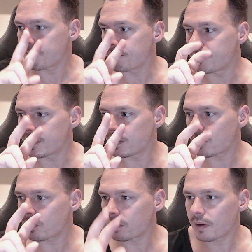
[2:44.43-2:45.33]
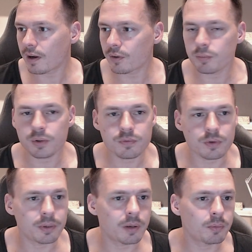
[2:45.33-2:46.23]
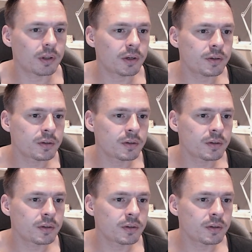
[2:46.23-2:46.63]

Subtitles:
video output from my emulator.